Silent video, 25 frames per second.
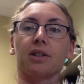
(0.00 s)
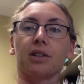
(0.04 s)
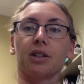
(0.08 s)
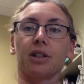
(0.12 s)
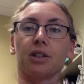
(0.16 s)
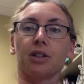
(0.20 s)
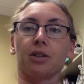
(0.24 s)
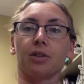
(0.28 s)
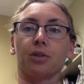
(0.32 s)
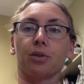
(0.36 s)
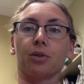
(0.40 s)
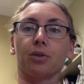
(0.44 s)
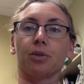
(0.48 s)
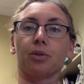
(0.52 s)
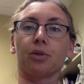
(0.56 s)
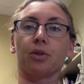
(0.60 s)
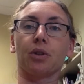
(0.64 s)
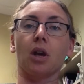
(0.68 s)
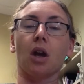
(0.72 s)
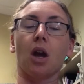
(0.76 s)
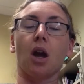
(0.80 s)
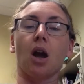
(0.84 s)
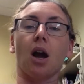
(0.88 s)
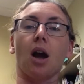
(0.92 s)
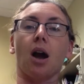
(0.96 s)
to use
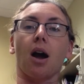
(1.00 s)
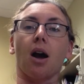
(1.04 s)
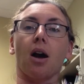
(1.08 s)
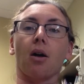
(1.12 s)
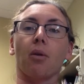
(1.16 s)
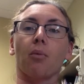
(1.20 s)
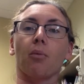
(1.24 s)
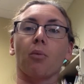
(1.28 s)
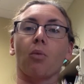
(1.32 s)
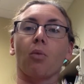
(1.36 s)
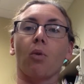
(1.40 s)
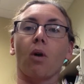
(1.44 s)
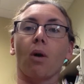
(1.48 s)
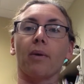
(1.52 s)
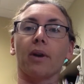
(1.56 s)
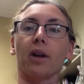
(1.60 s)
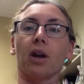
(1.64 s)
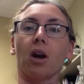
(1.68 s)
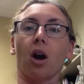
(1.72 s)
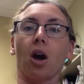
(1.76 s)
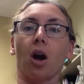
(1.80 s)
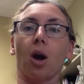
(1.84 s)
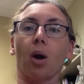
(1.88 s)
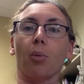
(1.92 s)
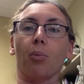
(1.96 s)
what we
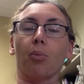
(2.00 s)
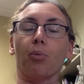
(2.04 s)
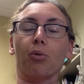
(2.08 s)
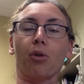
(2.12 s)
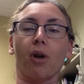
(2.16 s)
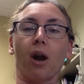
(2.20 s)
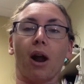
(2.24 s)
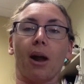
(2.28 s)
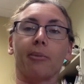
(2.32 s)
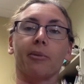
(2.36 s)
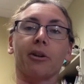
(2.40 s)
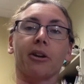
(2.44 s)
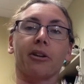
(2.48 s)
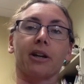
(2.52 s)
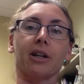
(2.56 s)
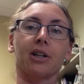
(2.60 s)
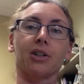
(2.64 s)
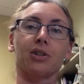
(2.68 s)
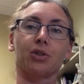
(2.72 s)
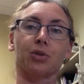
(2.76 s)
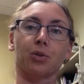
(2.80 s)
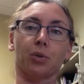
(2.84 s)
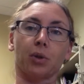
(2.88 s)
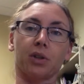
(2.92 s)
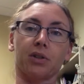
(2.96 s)
call primary
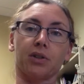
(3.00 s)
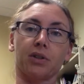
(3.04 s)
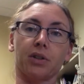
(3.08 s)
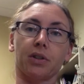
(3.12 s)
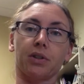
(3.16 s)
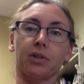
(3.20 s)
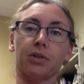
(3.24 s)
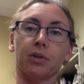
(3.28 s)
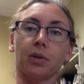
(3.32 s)
sources.